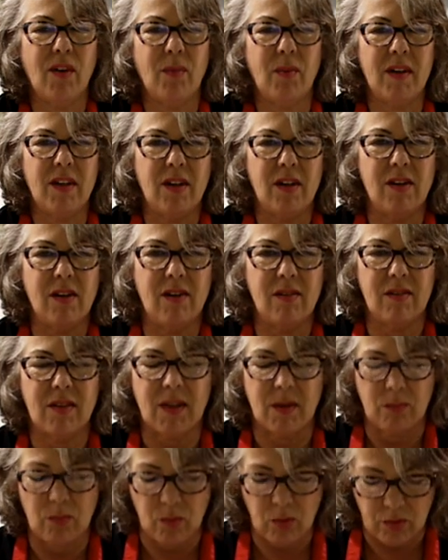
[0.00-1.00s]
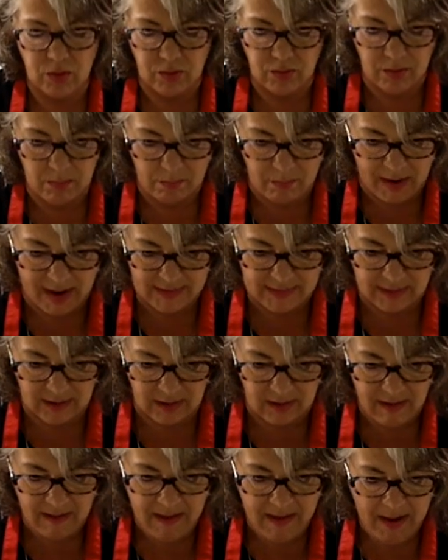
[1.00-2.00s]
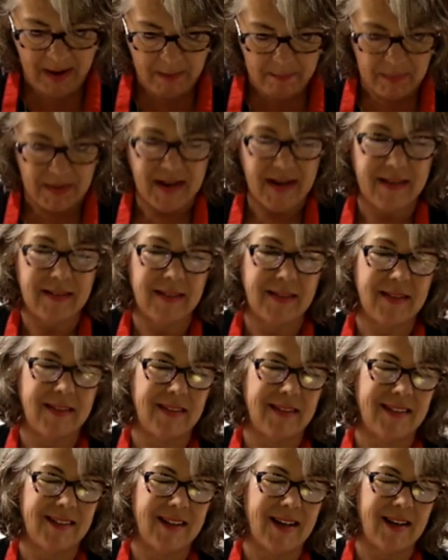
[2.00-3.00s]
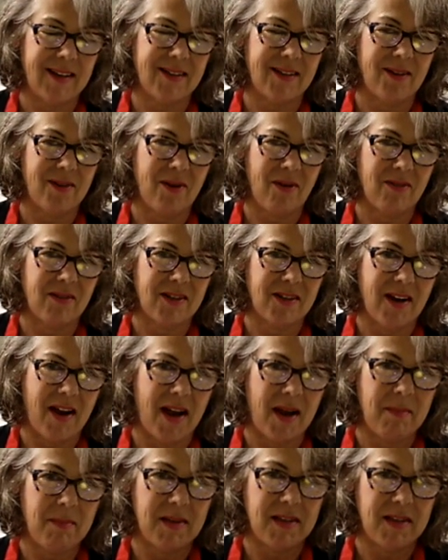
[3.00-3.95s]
when you use a mortar and pestle, but it takes a long time.